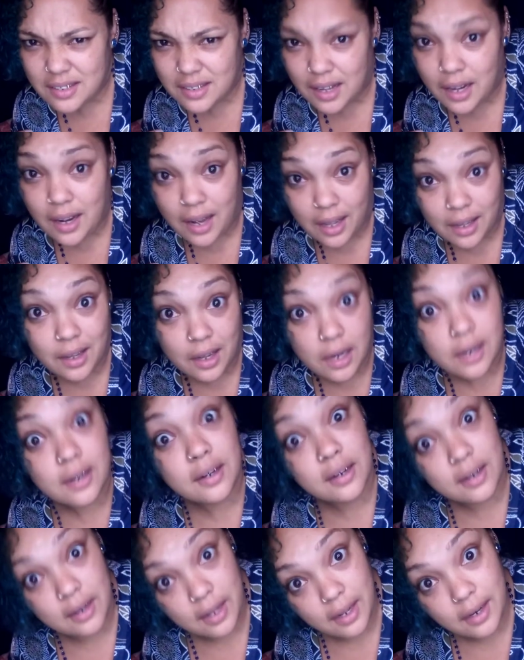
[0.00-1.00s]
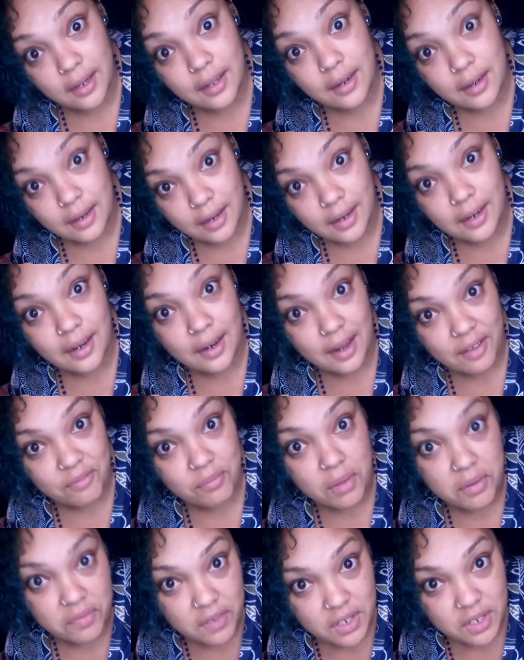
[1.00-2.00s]
I really
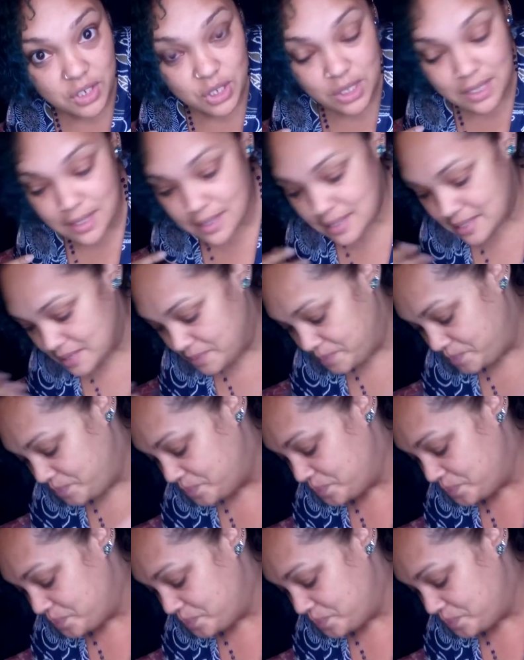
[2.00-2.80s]
love my veggies.